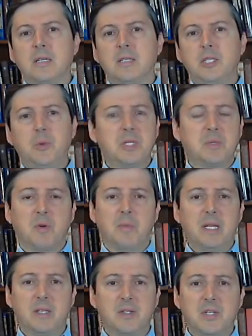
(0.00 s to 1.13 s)
she wasn't
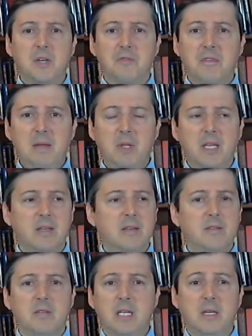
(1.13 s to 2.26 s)
permitted to see her family
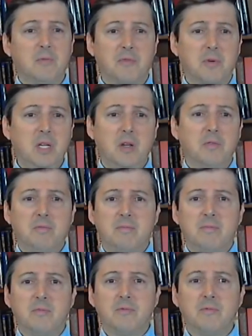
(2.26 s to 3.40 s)

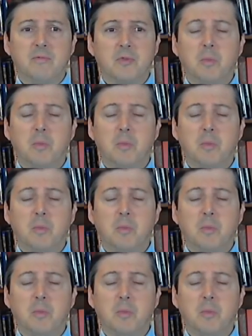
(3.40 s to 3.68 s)
for